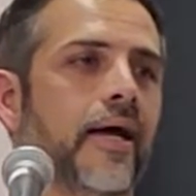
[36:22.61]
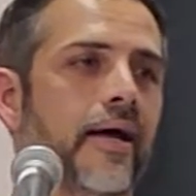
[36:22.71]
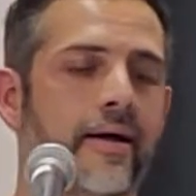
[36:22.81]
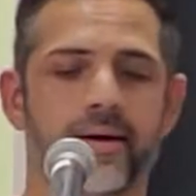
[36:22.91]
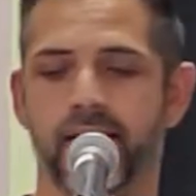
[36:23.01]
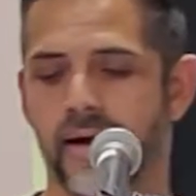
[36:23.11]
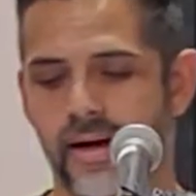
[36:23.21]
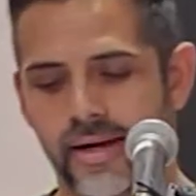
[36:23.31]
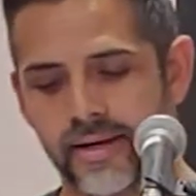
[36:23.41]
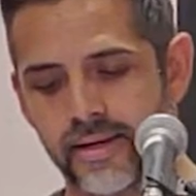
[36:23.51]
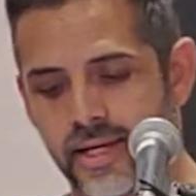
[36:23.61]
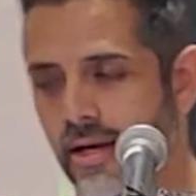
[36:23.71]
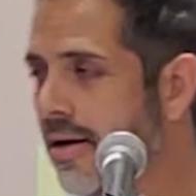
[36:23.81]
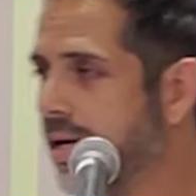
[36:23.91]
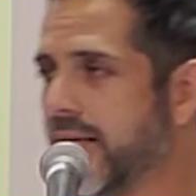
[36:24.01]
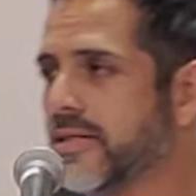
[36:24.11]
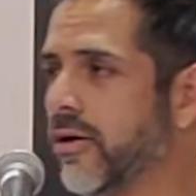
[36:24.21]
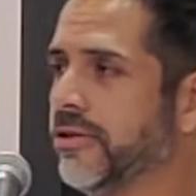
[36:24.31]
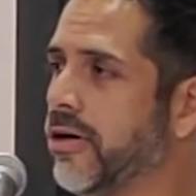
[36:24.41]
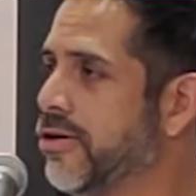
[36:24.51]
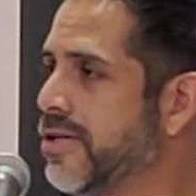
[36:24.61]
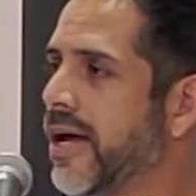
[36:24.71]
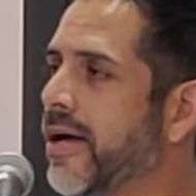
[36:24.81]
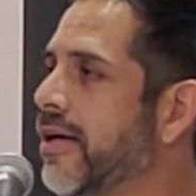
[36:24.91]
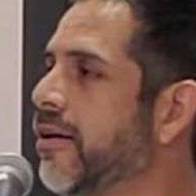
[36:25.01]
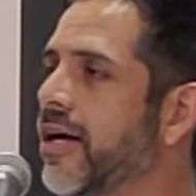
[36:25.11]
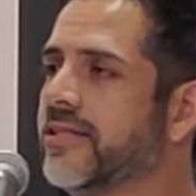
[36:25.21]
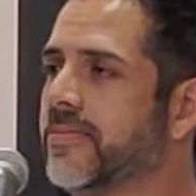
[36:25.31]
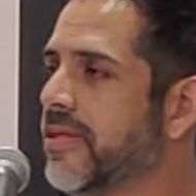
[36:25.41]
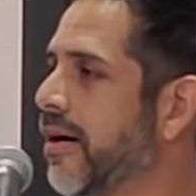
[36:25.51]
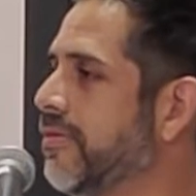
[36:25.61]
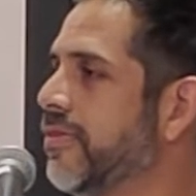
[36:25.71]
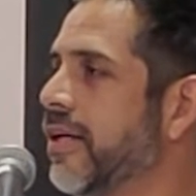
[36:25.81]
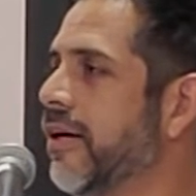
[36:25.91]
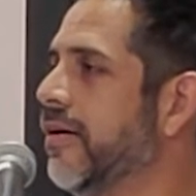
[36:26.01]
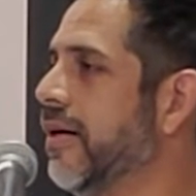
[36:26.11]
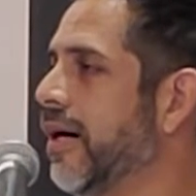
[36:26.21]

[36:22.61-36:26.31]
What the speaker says: And, you know, he has to go to Tarjay, you know, get some stuff, you know.